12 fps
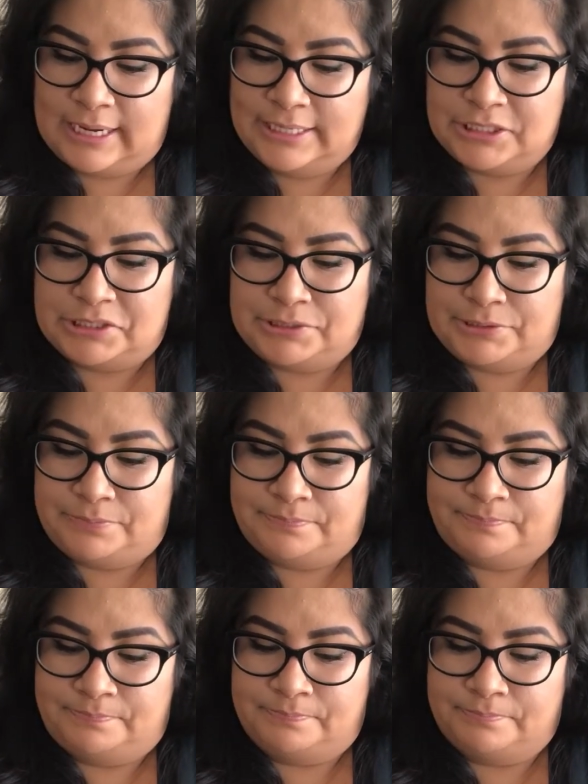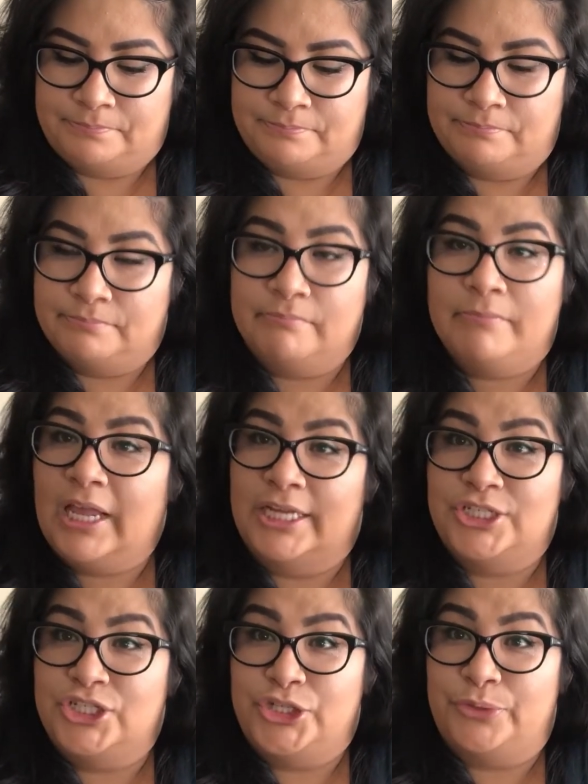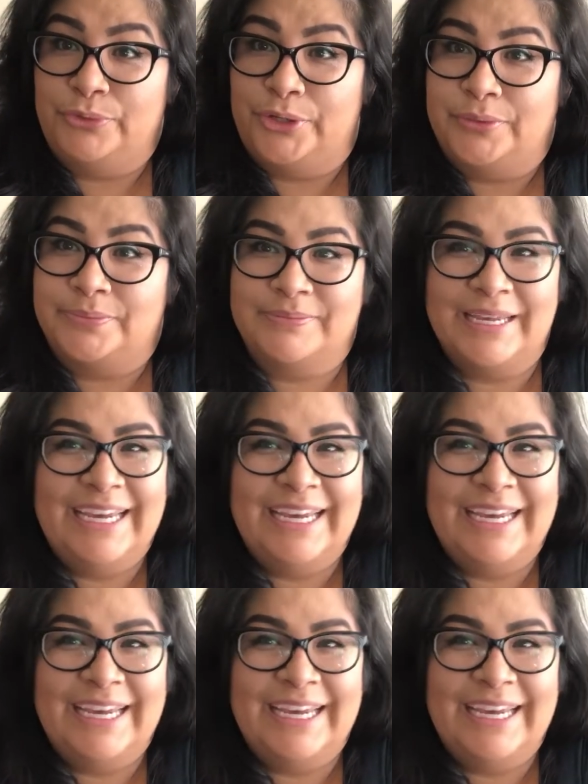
I just, I just don't know.